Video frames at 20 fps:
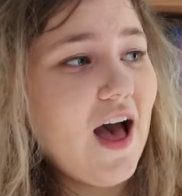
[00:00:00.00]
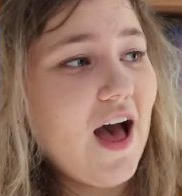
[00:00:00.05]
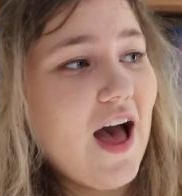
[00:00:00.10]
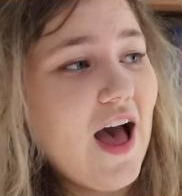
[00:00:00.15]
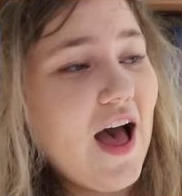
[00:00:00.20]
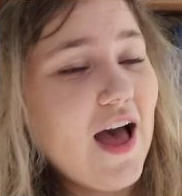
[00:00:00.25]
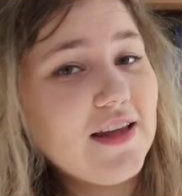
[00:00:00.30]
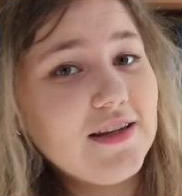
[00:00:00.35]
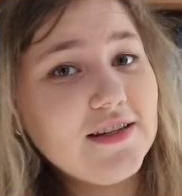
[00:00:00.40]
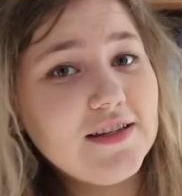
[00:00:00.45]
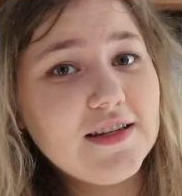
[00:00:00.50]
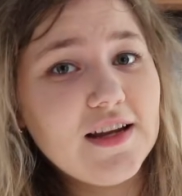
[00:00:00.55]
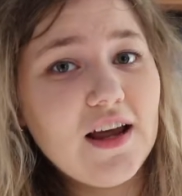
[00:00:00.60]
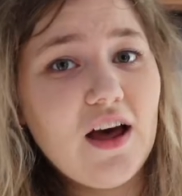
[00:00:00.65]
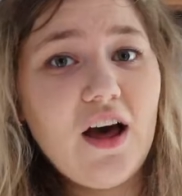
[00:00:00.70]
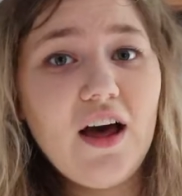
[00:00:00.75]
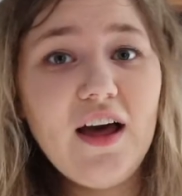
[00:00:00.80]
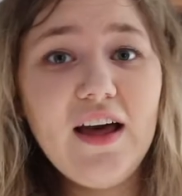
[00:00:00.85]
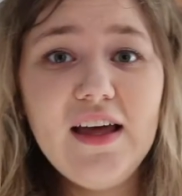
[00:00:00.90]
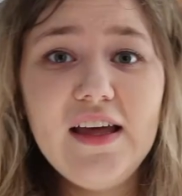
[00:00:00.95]
And
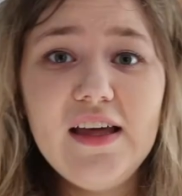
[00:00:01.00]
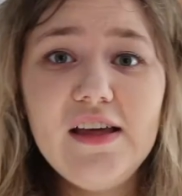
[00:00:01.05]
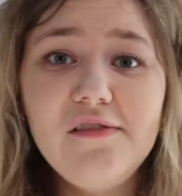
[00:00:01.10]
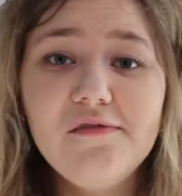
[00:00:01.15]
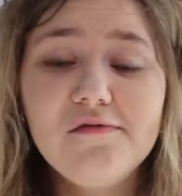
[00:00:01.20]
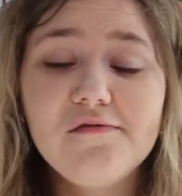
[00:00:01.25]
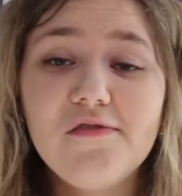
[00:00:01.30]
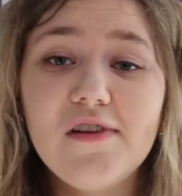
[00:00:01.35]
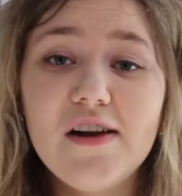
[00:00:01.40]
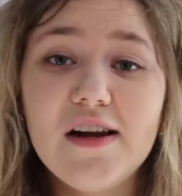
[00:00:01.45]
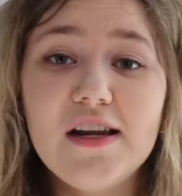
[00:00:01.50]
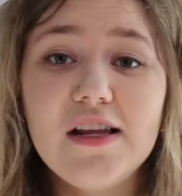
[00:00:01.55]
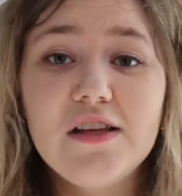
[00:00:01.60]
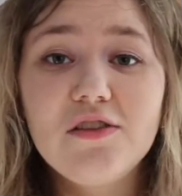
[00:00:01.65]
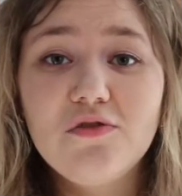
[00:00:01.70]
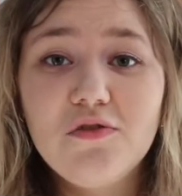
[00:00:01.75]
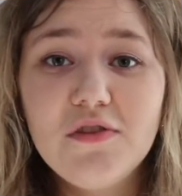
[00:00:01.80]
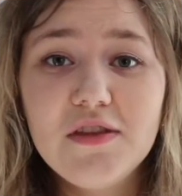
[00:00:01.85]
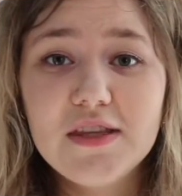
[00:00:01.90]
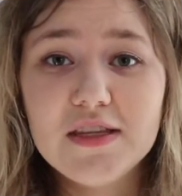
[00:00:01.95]
I really
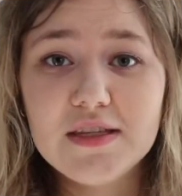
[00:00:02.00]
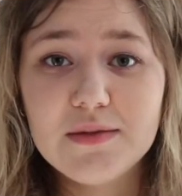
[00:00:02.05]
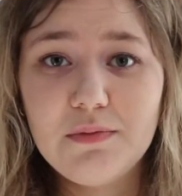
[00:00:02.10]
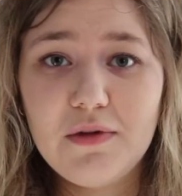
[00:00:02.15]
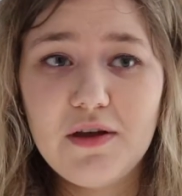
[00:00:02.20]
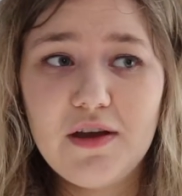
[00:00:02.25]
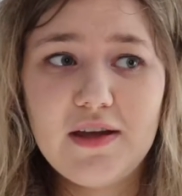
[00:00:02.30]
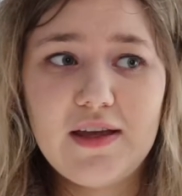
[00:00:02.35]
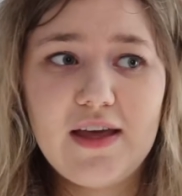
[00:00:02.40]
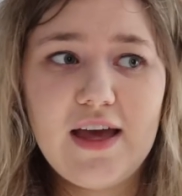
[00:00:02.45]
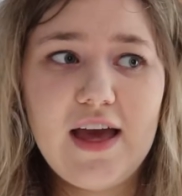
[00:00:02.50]
enjoyed this book.